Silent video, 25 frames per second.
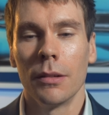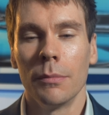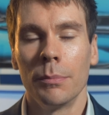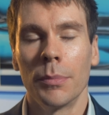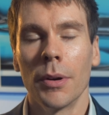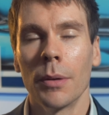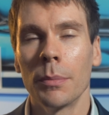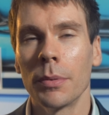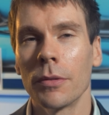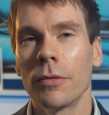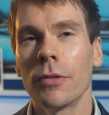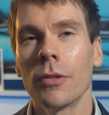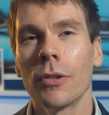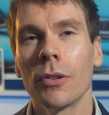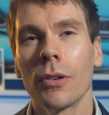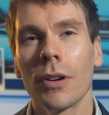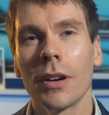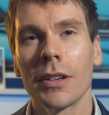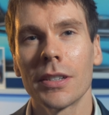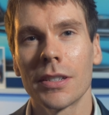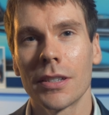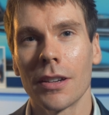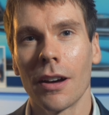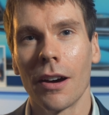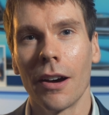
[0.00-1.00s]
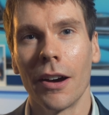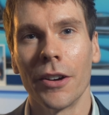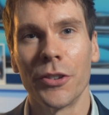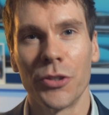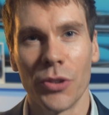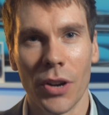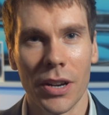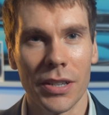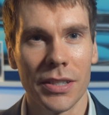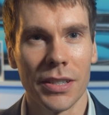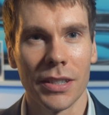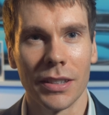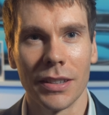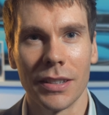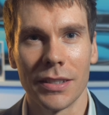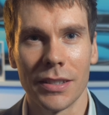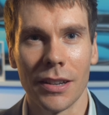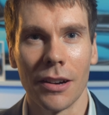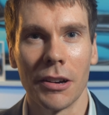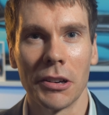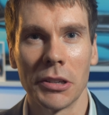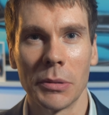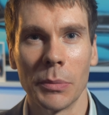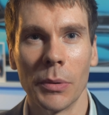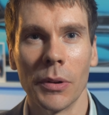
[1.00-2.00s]
But before I start addressing this
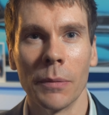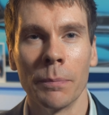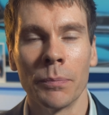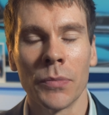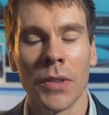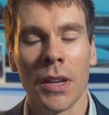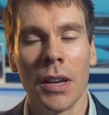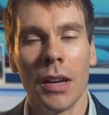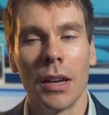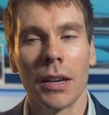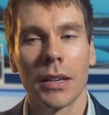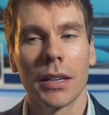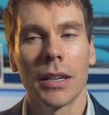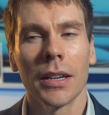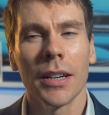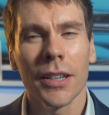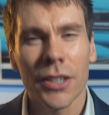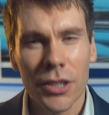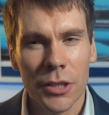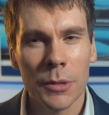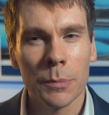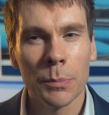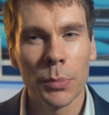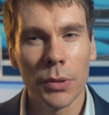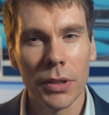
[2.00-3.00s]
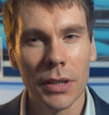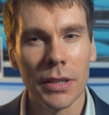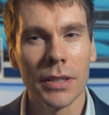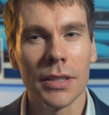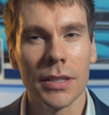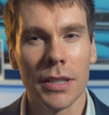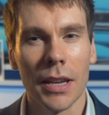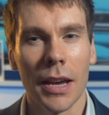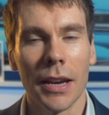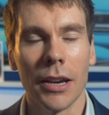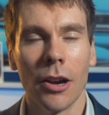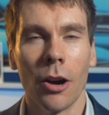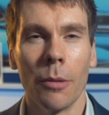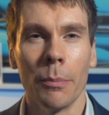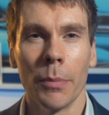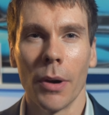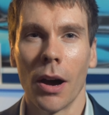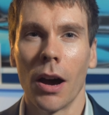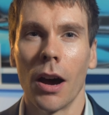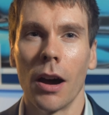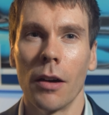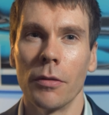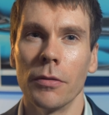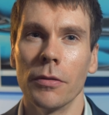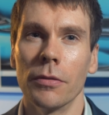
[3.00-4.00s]
argument, can I just please say on
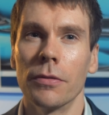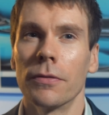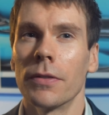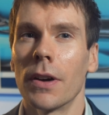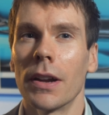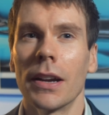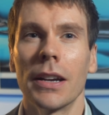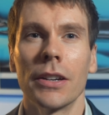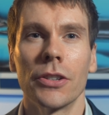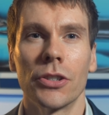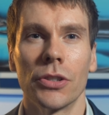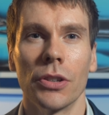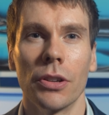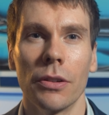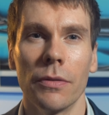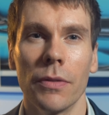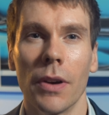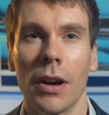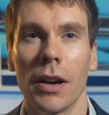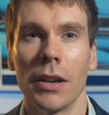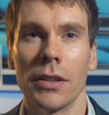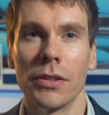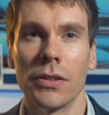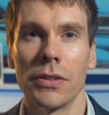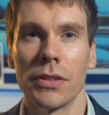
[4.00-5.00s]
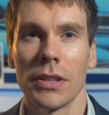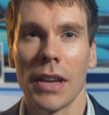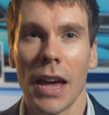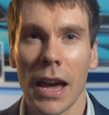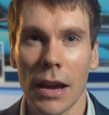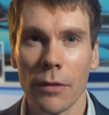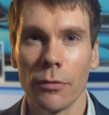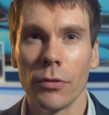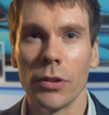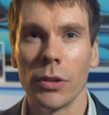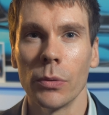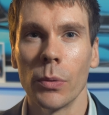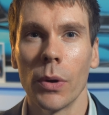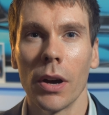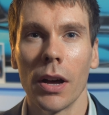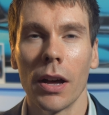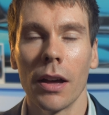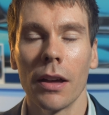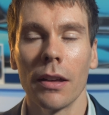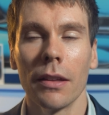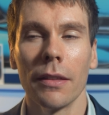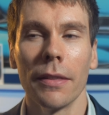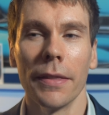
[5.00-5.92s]
behalf of financial advisors everywhere